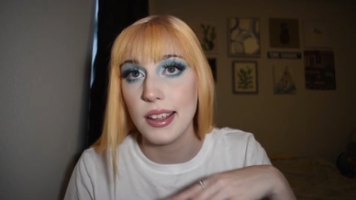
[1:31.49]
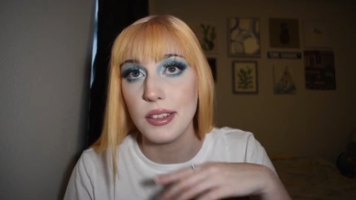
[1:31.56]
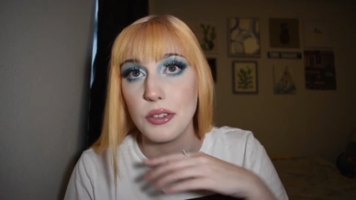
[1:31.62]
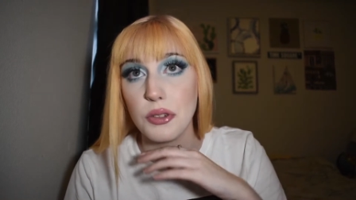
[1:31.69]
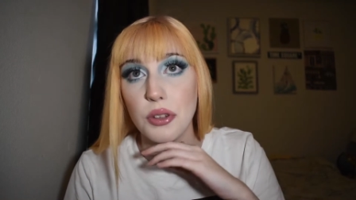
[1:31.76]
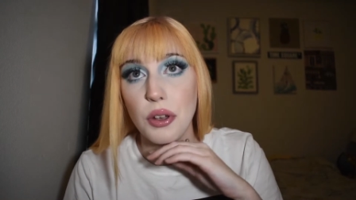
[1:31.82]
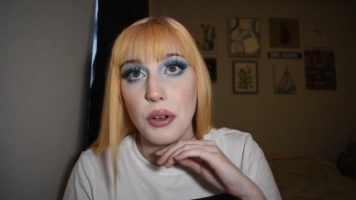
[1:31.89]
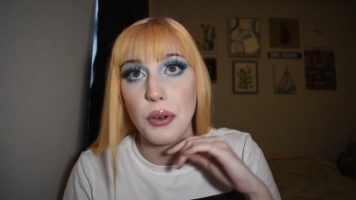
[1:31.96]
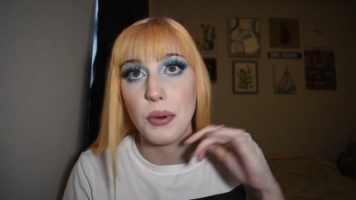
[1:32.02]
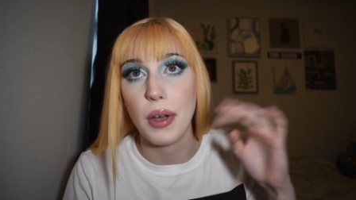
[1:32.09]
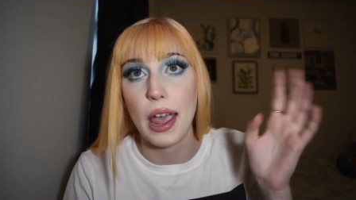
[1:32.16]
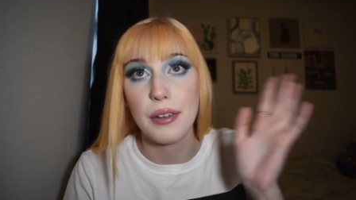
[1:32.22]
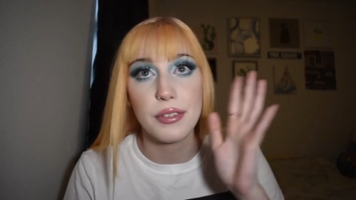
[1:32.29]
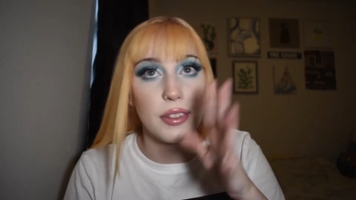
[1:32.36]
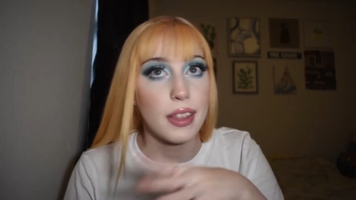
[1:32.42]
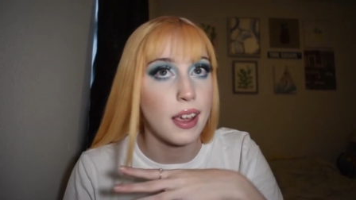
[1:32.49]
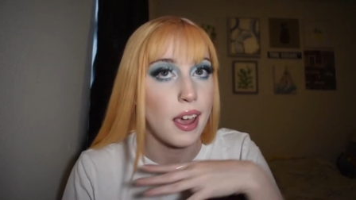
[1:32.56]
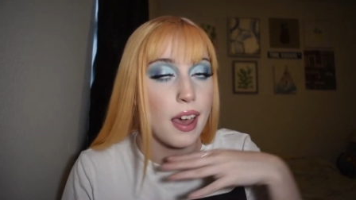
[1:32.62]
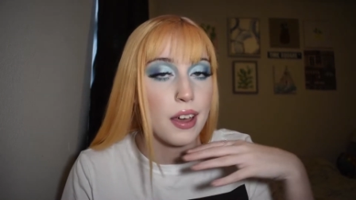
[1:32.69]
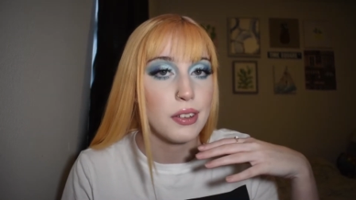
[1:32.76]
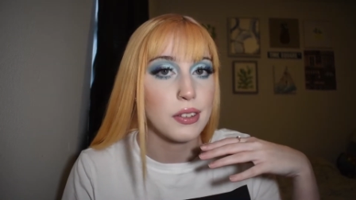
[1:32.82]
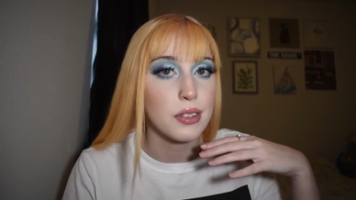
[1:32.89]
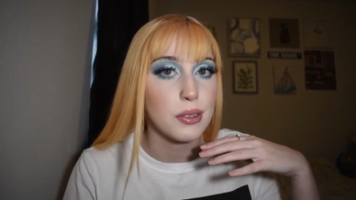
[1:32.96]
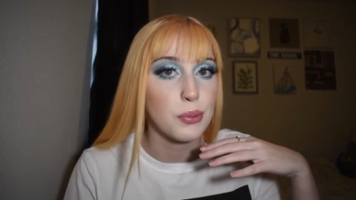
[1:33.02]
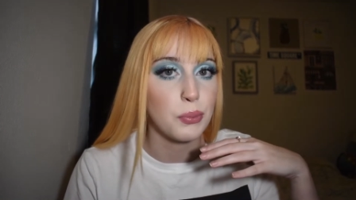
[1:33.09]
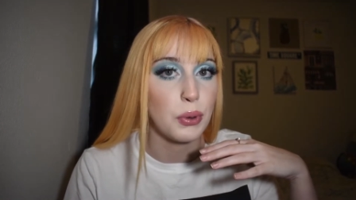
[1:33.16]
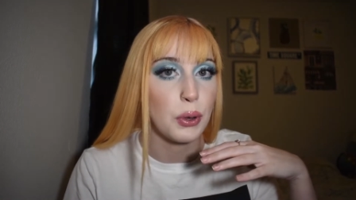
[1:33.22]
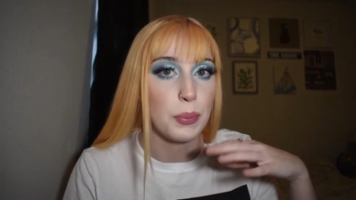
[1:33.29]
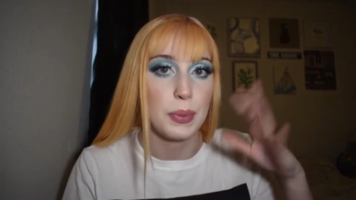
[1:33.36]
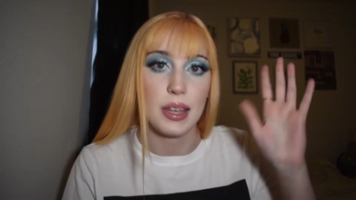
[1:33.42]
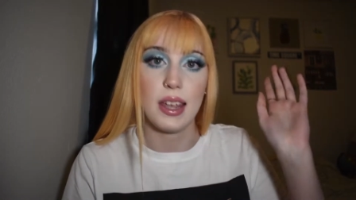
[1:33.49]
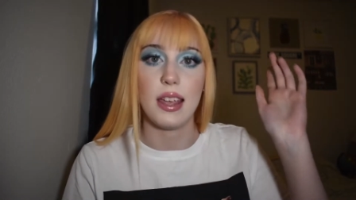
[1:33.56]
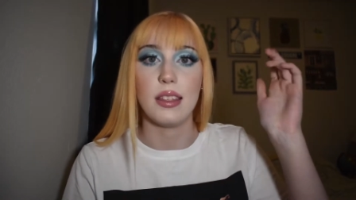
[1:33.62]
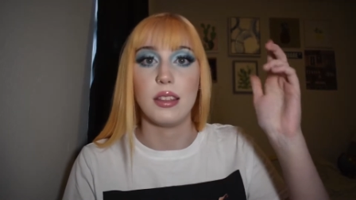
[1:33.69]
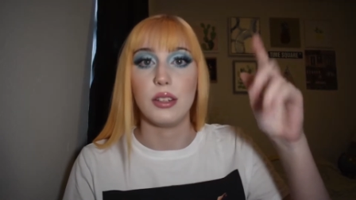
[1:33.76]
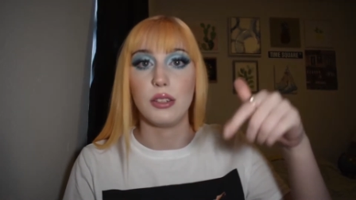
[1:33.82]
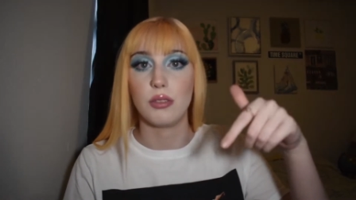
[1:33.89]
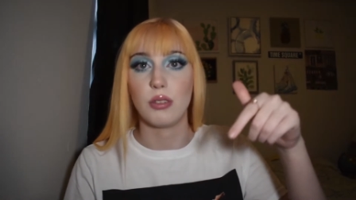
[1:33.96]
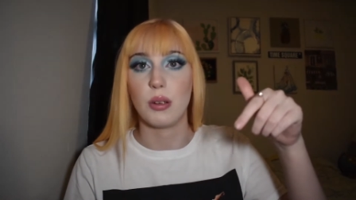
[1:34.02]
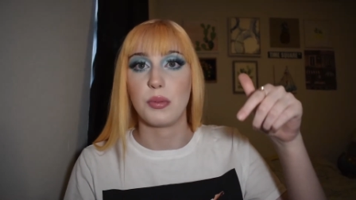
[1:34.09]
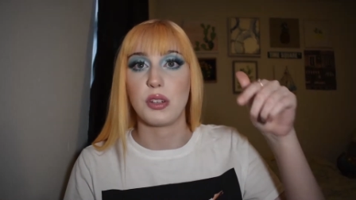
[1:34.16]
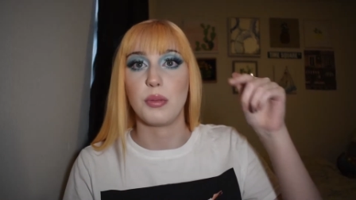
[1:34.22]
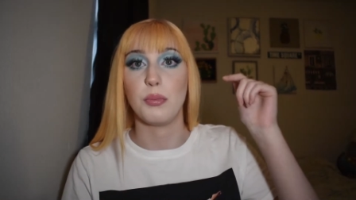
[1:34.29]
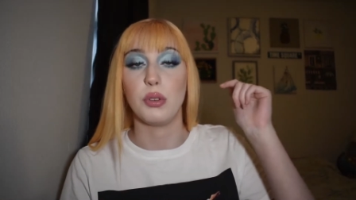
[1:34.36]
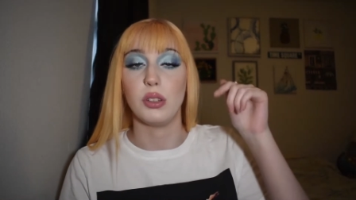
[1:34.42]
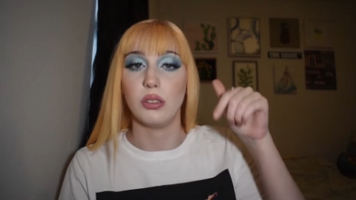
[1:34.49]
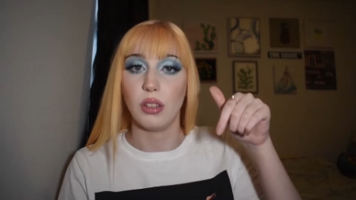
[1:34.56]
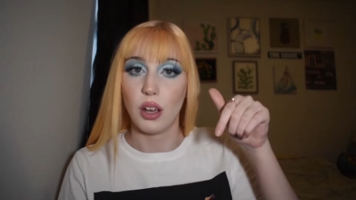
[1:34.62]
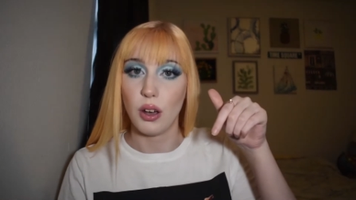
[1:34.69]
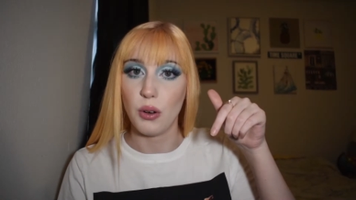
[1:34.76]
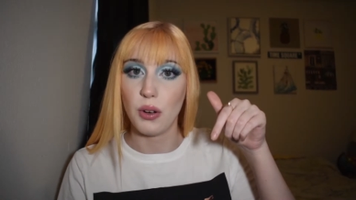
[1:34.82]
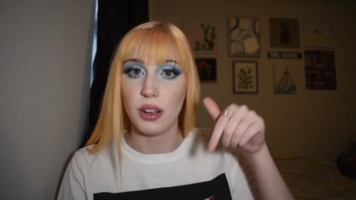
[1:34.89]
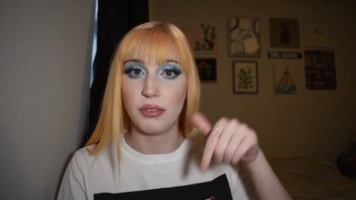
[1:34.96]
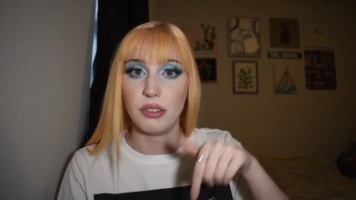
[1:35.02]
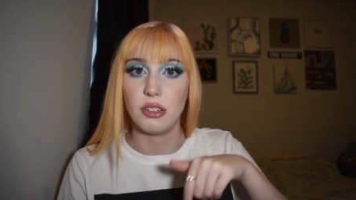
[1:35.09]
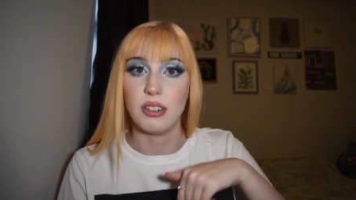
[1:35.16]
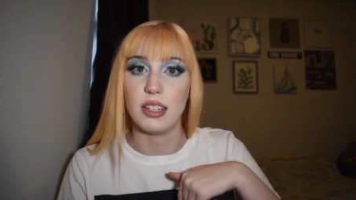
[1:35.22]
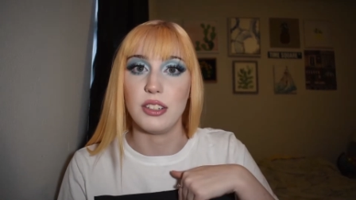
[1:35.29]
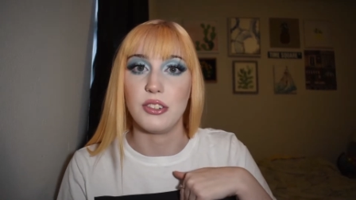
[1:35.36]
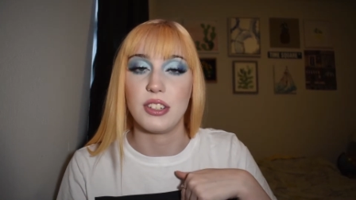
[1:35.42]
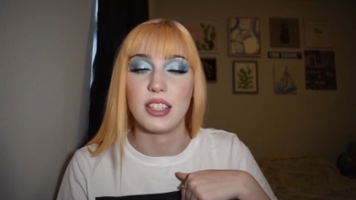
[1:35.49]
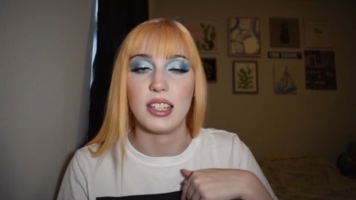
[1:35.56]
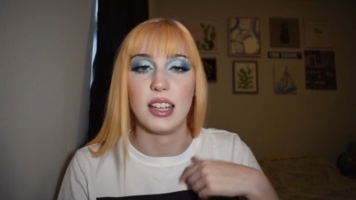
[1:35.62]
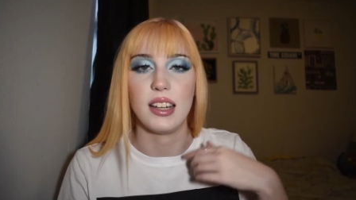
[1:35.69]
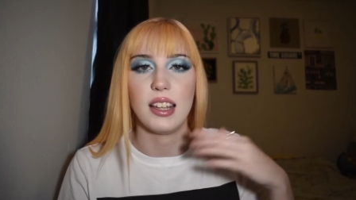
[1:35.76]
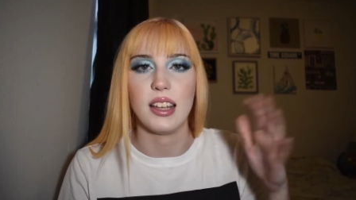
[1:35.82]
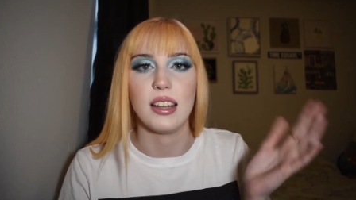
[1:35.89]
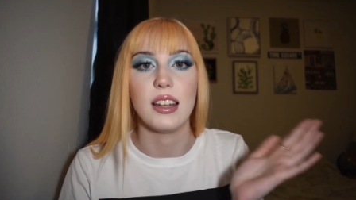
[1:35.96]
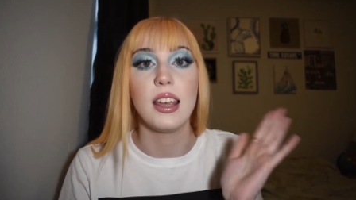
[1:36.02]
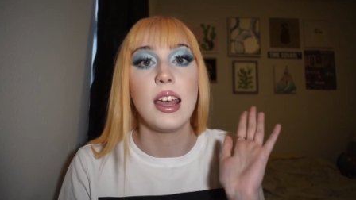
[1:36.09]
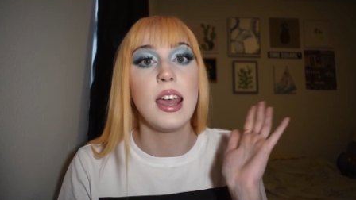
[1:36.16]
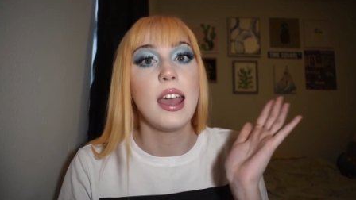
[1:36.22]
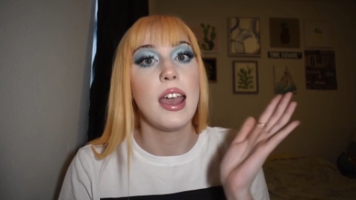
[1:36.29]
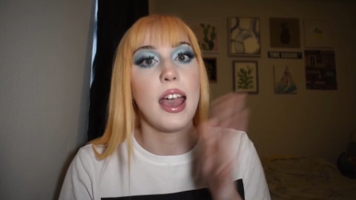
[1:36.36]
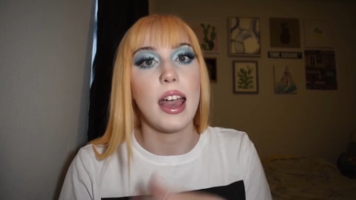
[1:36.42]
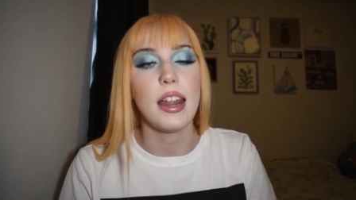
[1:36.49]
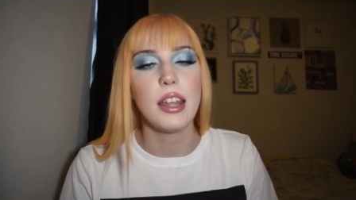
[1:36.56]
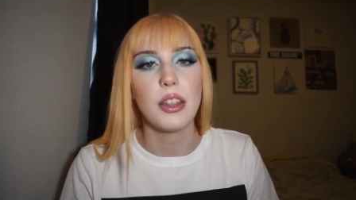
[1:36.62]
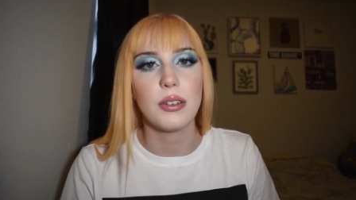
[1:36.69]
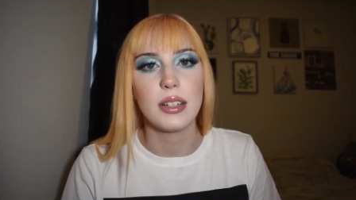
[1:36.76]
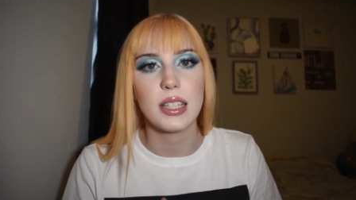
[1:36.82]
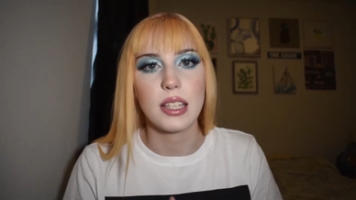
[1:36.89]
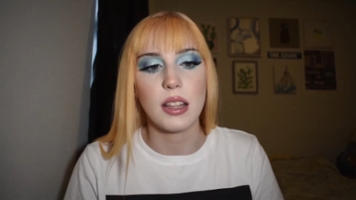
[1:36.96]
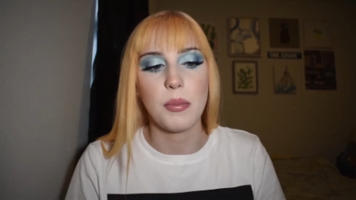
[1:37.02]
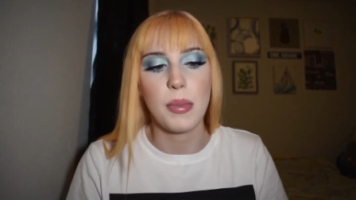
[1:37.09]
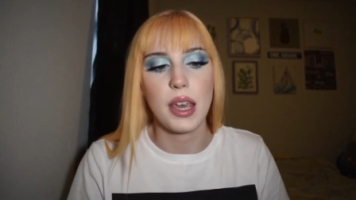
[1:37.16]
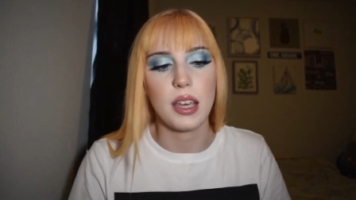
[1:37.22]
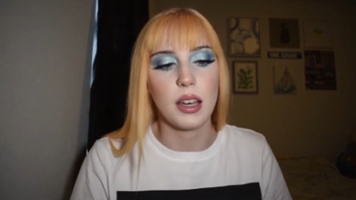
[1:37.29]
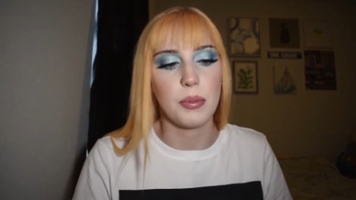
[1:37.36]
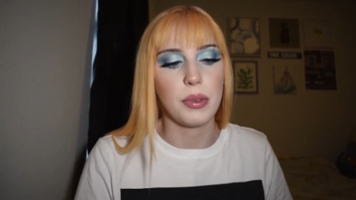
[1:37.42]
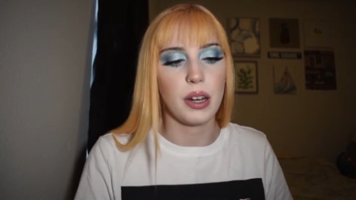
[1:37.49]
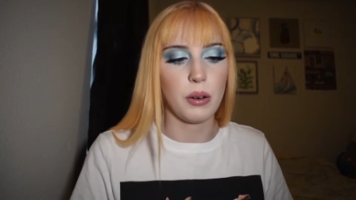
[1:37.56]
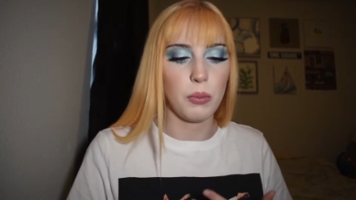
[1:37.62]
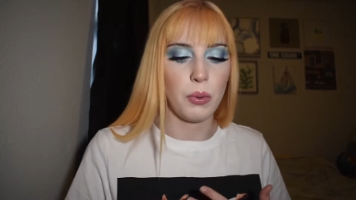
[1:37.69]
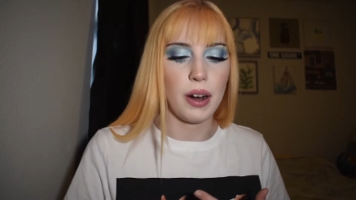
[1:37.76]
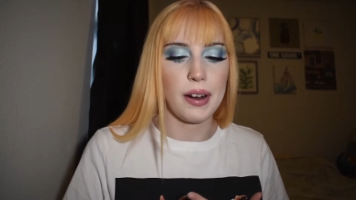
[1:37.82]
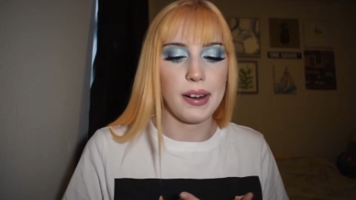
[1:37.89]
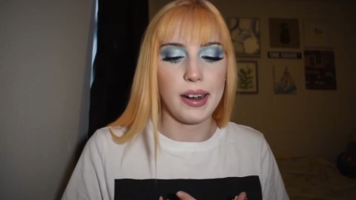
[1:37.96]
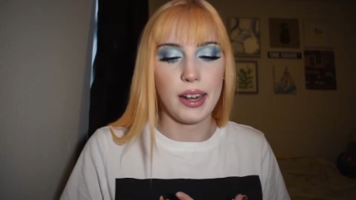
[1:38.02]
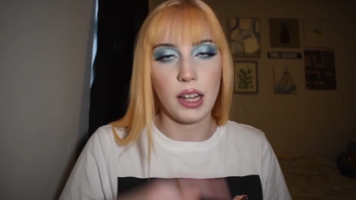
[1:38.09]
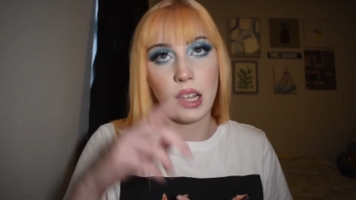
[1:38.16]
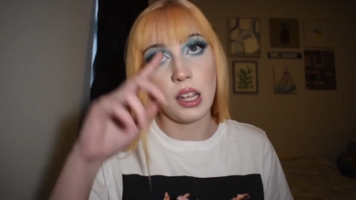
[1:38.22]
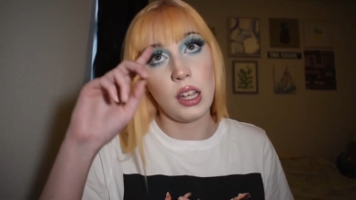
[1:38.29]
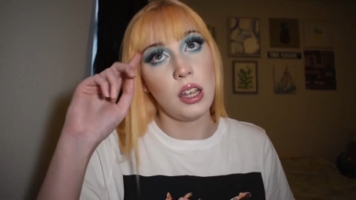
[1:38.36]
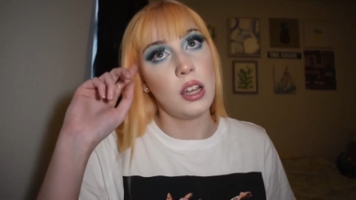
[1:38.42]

So everything else will be in the description below if you're interested in any of the rest of the makeup that I'm wearing.